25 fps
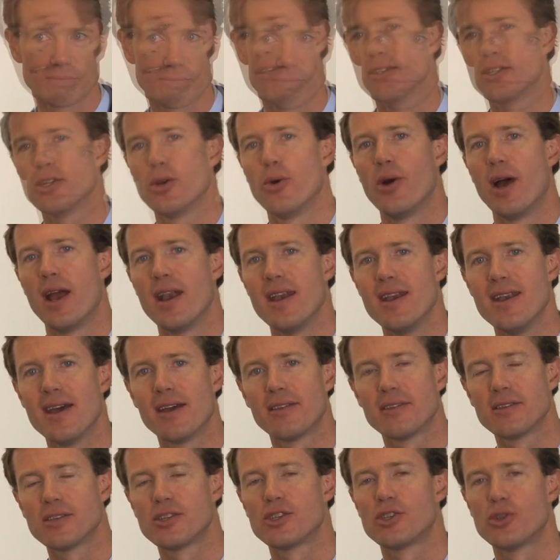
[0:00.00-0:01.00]
So
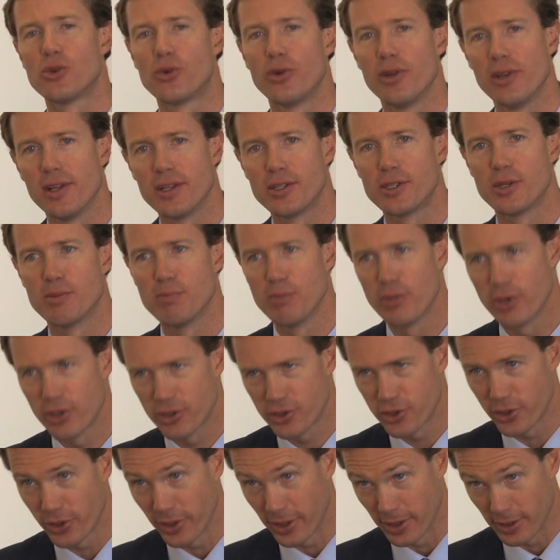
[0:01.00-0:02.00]
another story that's
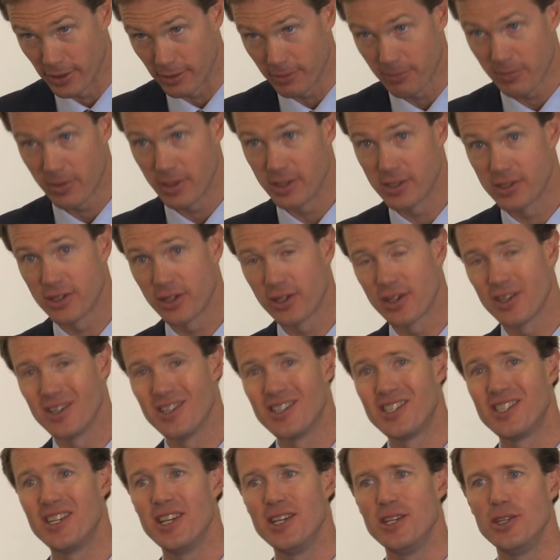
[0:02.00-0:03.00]
emerging here is the
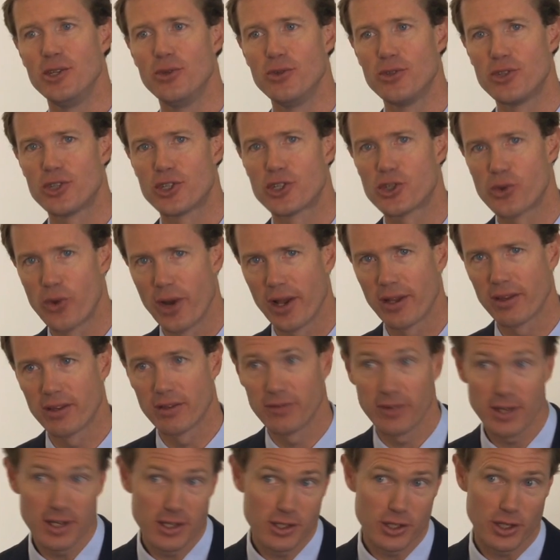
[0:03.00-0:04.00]
continued strength
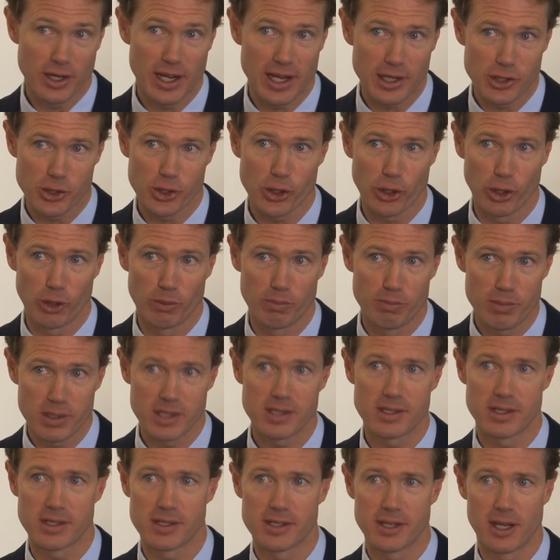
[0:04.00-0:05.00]
of international
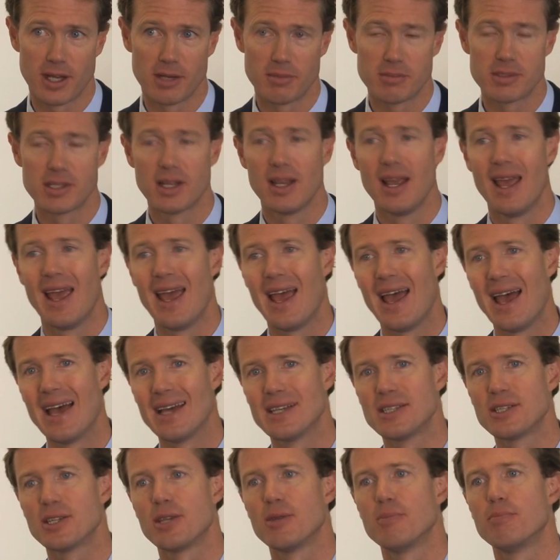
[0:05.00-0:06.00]
business hubs
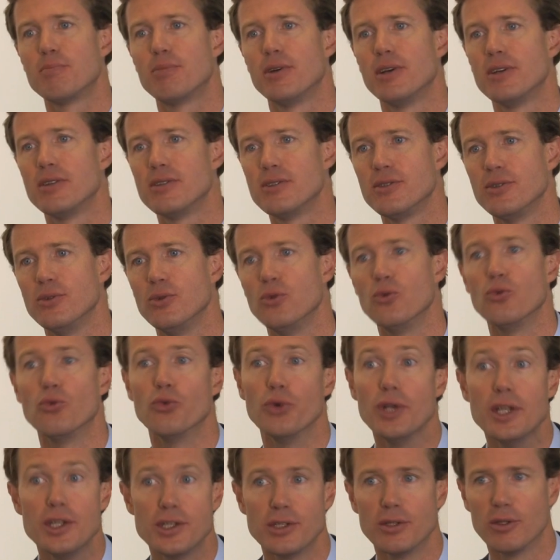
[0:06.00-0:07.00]
as compared to
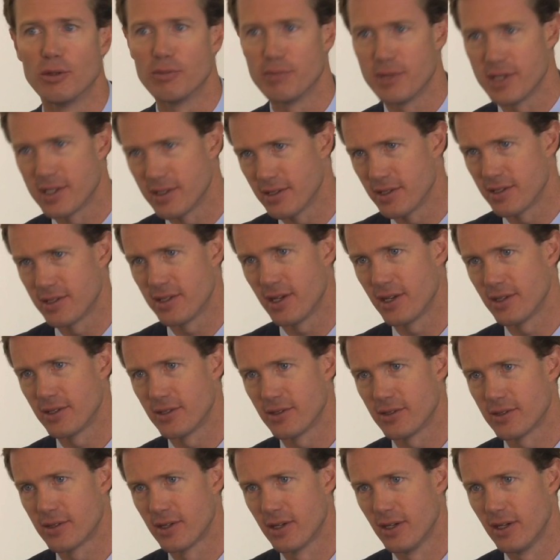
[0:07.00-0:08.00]
regional business
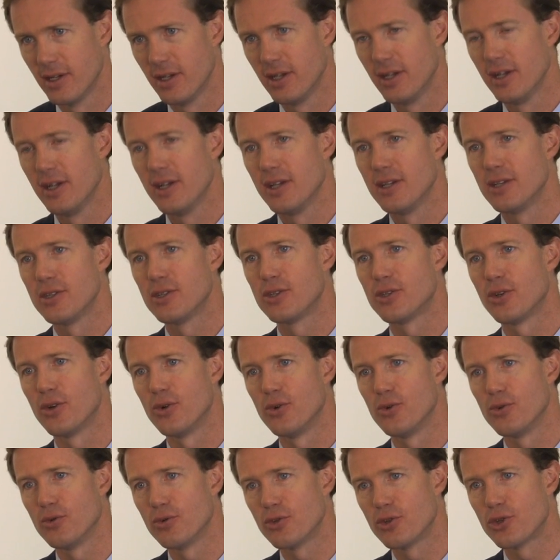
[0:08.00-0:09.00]
centers.
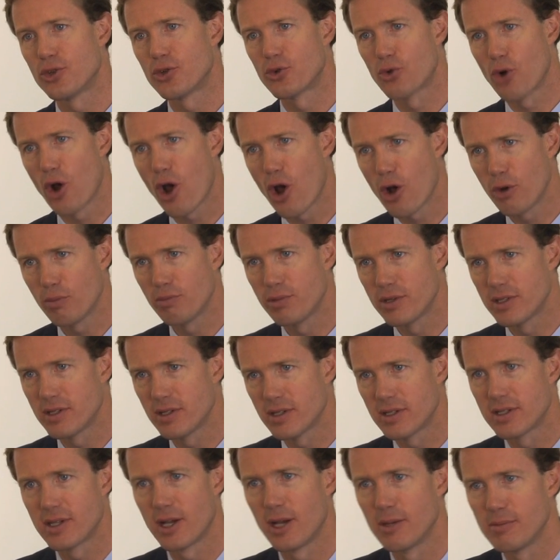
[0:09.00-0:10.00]
So strong
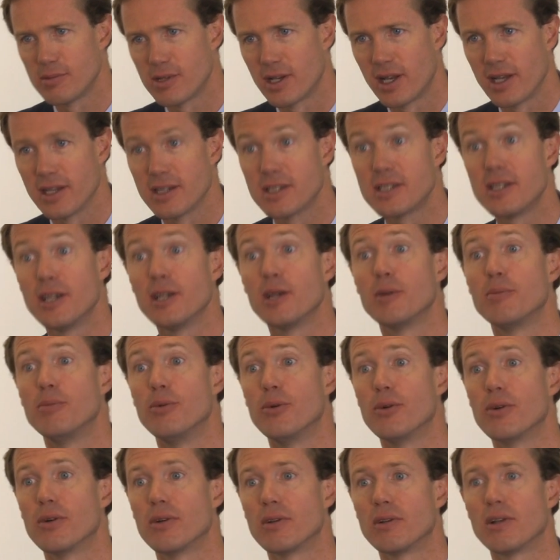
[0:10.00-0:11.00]
business hubs like
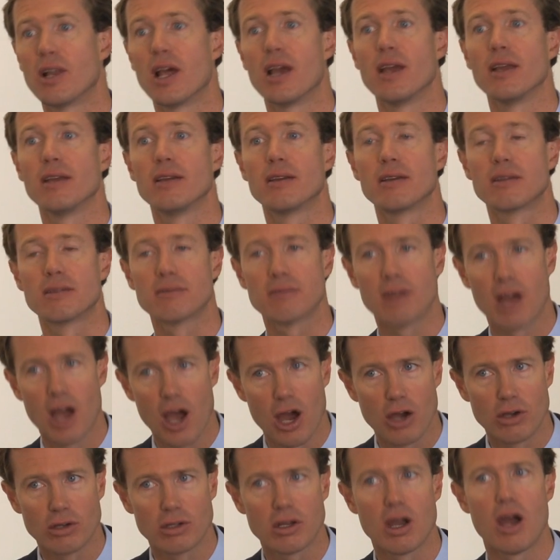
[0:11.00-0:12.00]
Singapore, like
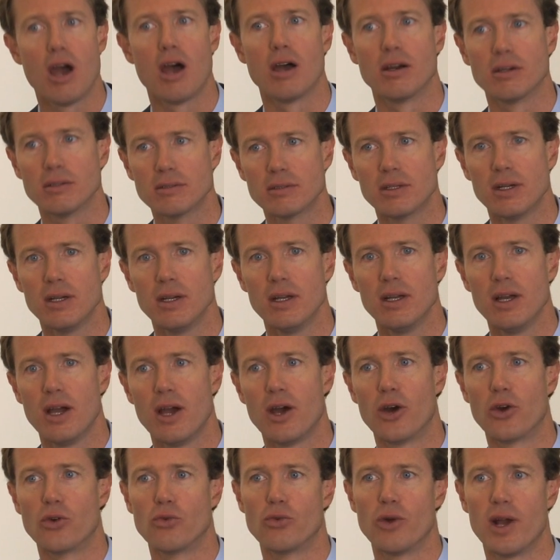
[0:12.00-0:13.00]
Hong Kong,
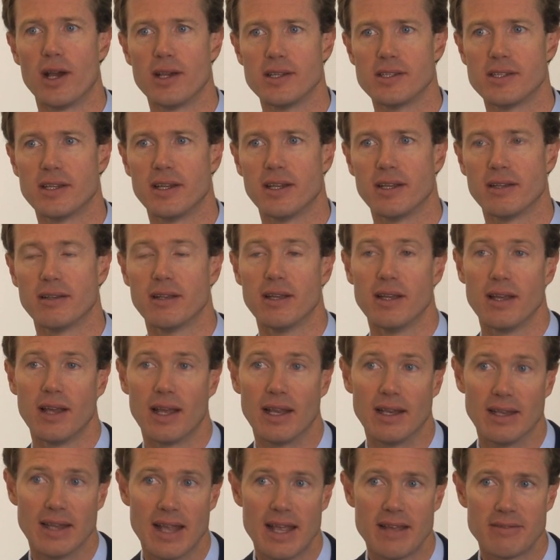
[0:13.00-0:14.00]
are rising
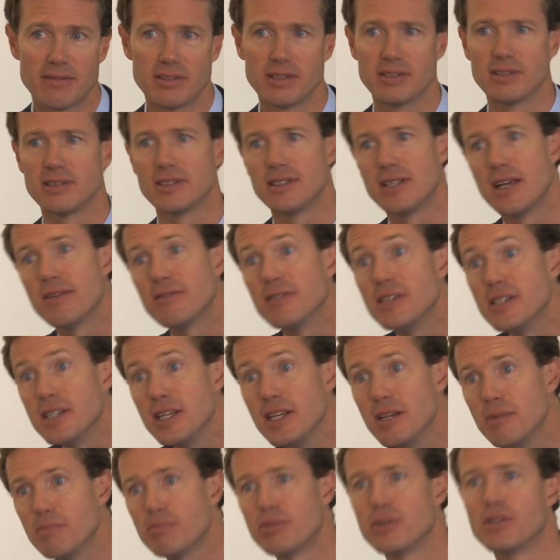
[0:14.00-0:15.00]
11,
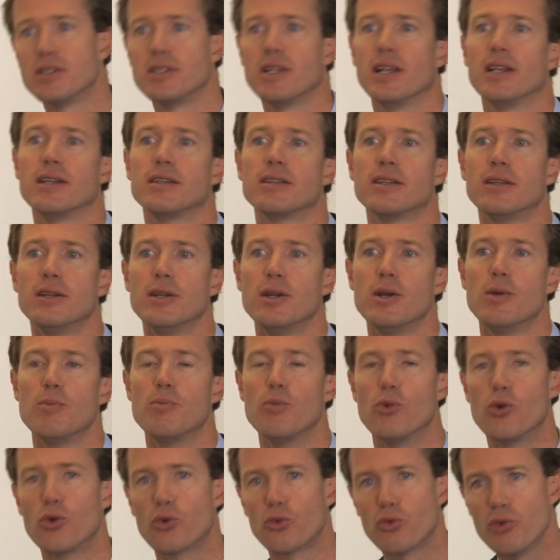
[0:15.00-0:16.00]
17%.
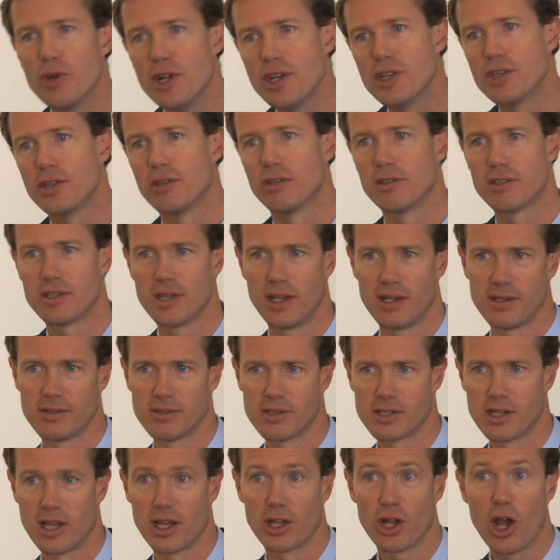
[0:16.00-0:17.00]
More regional
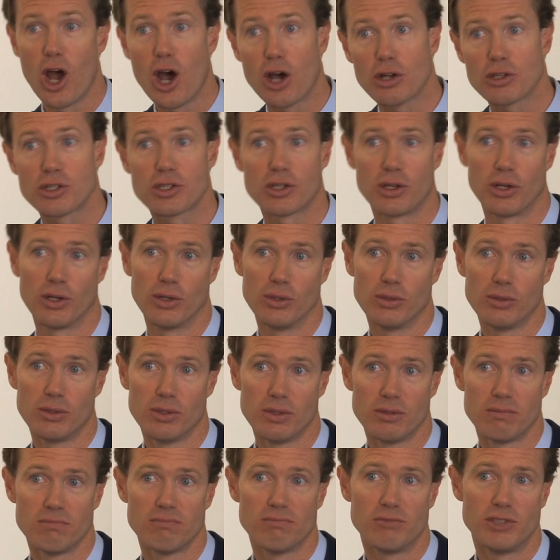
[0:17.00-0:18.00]
centers like Oslo,
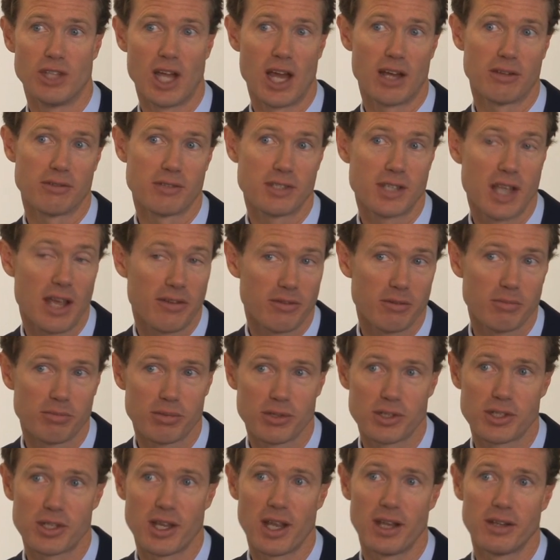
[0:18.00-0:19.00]
down
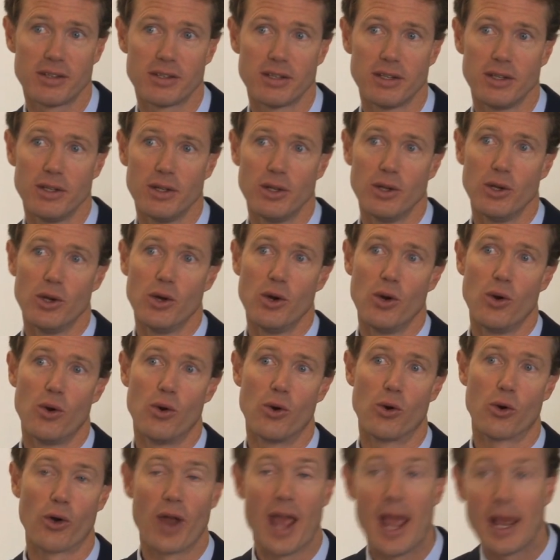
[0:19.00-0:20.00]
7%,
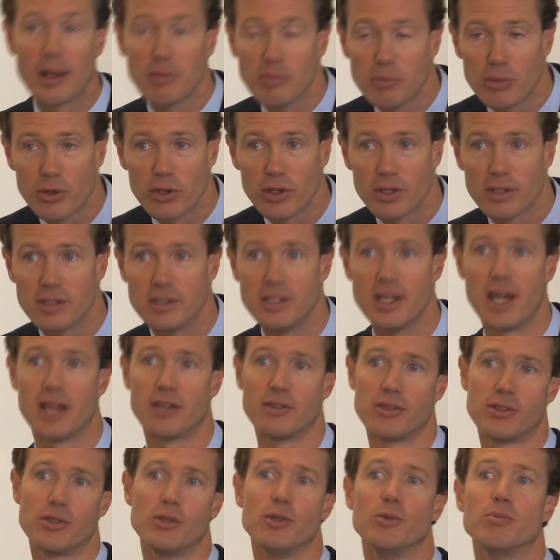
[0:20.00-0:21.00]
or Edinburgh,
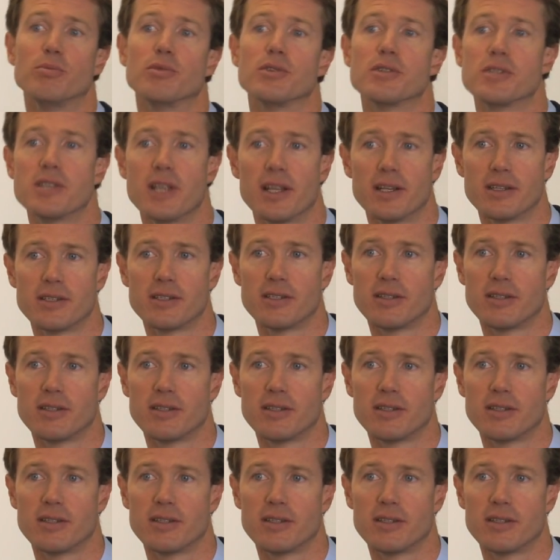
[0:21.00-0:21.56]
down 2%.